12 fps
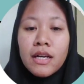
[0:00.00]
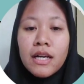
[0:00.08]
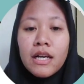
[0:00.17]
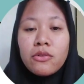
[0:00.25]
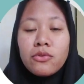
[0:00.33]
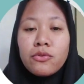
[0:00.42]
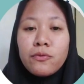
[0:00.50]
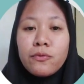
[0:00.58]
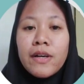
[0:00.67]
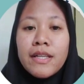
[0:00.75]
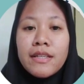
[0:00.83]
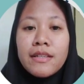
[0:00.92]
out to
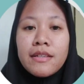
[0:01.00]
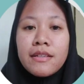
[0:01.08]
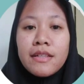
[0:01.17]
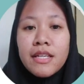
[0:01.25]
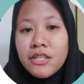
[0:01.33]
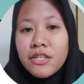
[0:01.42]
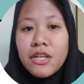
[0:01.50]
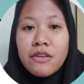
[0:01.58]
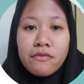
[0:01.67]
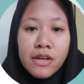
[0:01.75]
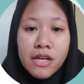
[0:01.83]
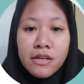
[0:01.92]
find the nature
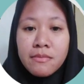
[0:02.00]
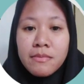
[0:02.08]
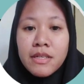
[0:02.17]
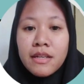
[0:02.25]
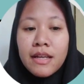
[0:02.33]
environment,